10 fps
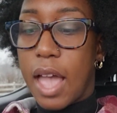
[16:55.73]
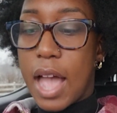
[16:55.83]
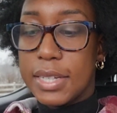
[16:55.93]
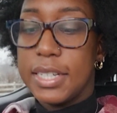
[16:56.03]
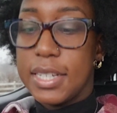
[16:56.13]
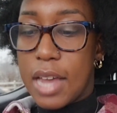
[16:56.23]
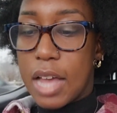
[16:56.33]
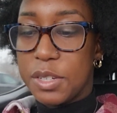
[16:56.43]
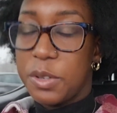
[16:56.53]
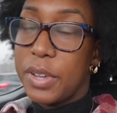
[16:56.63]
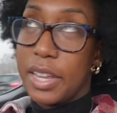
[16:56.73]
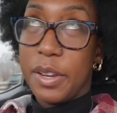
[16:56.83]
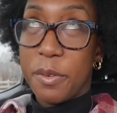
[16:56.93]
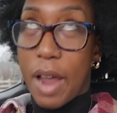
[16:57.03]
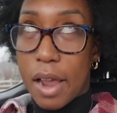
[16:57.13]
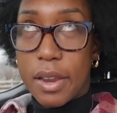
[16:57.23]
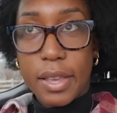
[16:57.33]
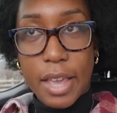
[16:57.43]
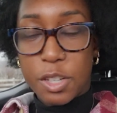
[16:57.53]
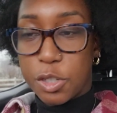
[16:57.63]
I did not do any
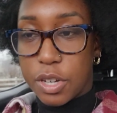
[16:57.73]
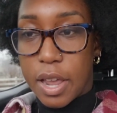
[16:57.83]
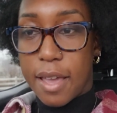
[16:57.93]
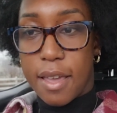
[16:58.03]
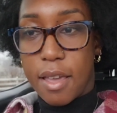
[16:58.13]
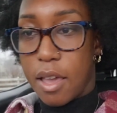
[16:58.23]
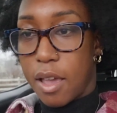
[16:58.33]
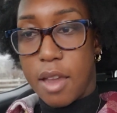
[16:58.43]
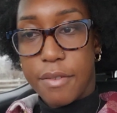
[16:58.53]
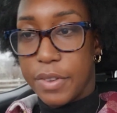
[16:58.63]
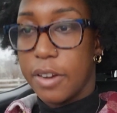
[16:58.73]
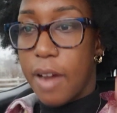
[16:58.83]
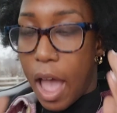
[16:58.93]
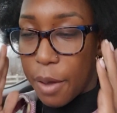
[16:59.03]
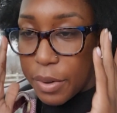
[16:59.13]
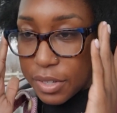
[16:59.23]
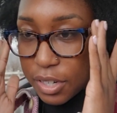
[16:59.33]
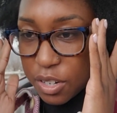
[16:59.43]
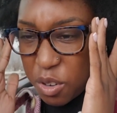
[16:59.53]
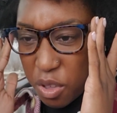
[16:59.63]
writing yesterday. I kind of figured I wasn't
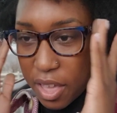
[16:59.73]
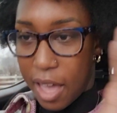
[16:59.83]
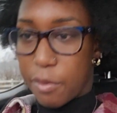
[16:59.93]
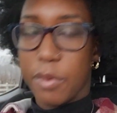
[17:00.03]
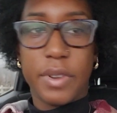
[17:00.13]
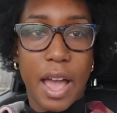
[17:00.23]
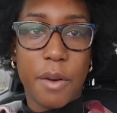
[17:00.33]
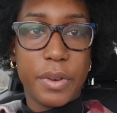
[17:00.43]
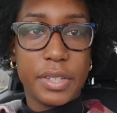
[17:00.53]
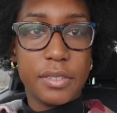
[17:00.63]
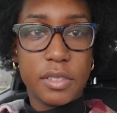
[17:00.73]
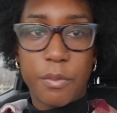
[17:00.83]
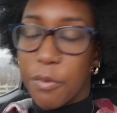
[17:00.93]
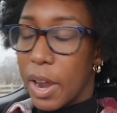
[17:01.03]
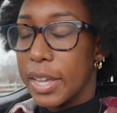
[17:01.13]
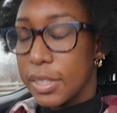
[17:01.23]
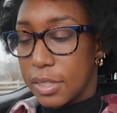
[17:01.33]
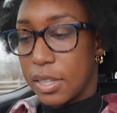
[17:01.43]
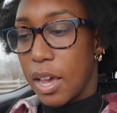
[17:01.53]
gonna do that. We went out with some friends.